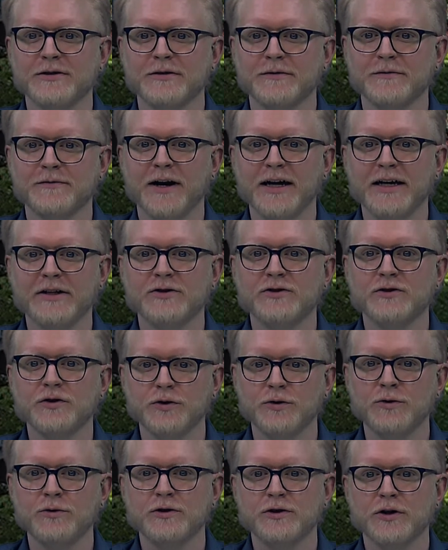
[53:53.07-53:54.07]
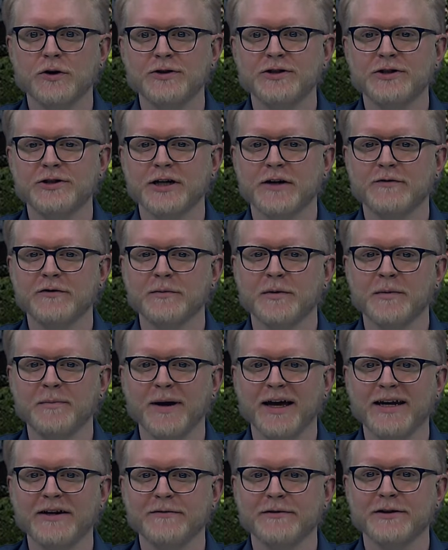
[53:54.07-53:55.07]
via 2 Scottish Government
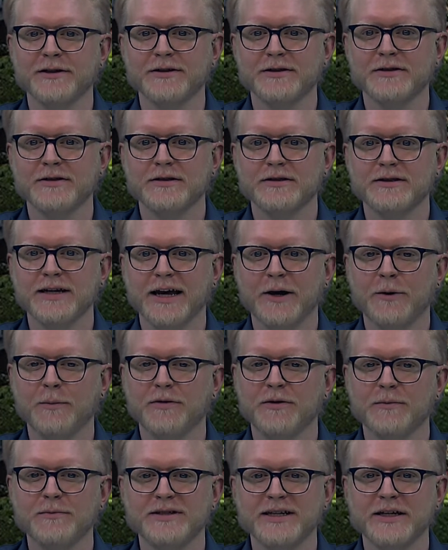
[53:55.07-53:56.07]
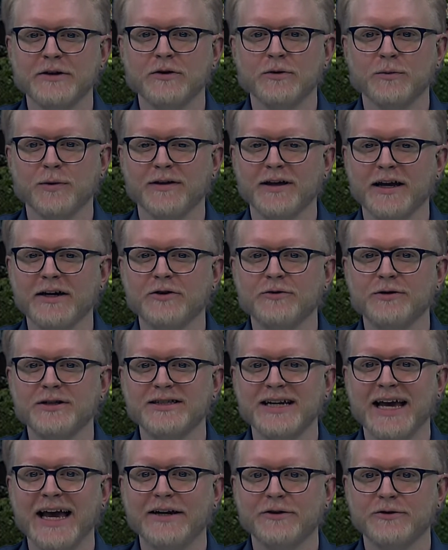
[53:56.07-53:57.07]
benefits to help them deal with increased
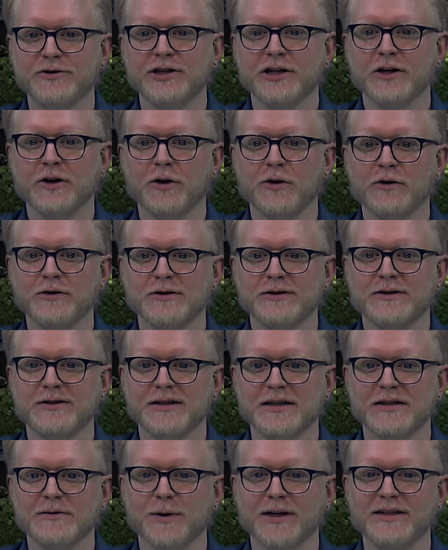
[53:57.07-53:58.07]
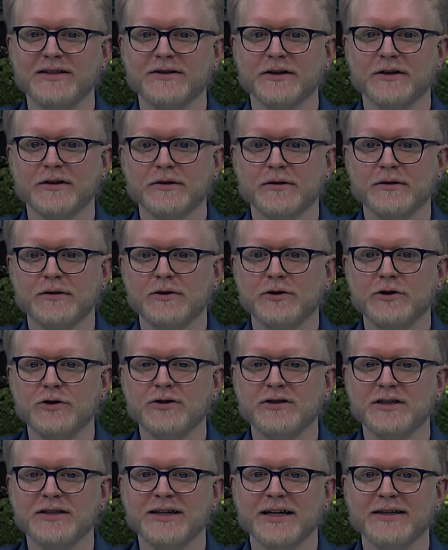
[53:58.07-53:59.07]
energy costs this winter, new
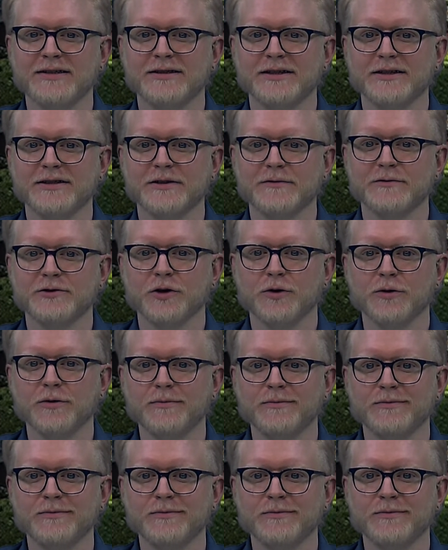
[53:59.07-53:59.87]
statistics have shown.